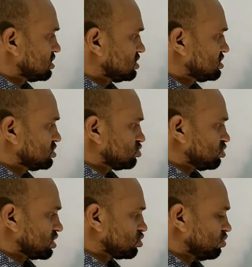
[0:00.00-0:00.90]
This is
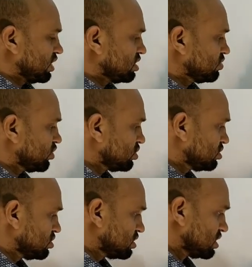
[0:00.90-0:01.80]
one covalent bond,
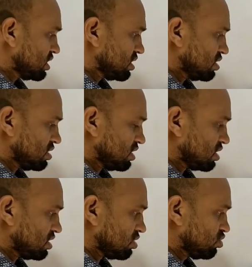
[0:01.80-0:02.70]

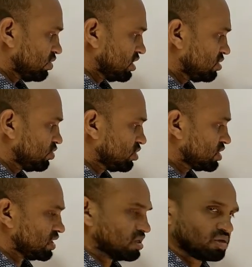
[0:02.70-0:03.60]
another covalent bond,
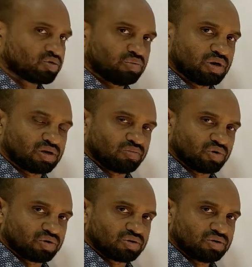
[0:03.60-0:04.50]
another covalent
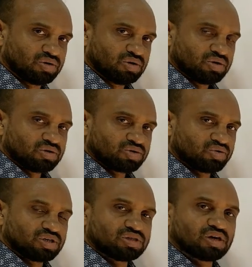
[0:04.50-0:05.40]
bond.
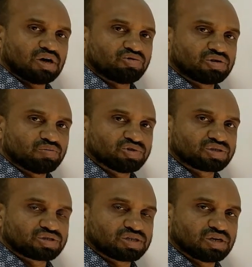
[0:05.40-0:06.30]
So in the
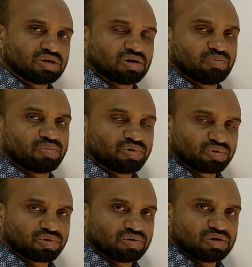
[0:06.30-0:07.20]
outermost shell of
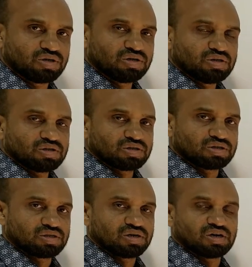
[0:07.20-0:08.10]
boron
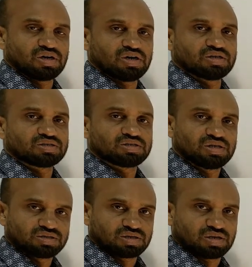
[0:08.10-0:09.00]
there are
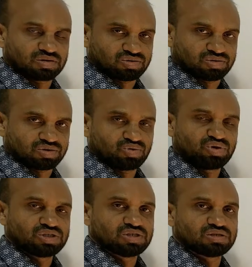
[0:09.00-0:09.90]
6 electrons,
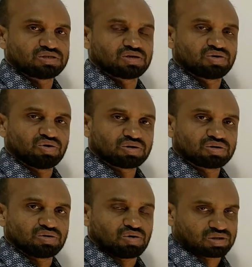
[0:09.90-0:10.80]
which is
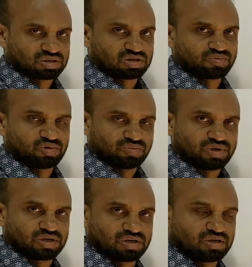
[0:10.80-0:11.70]
not octet
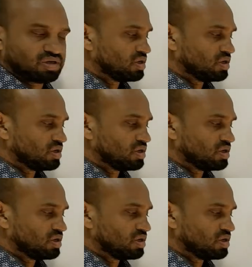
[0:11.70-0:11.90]
fulfilled.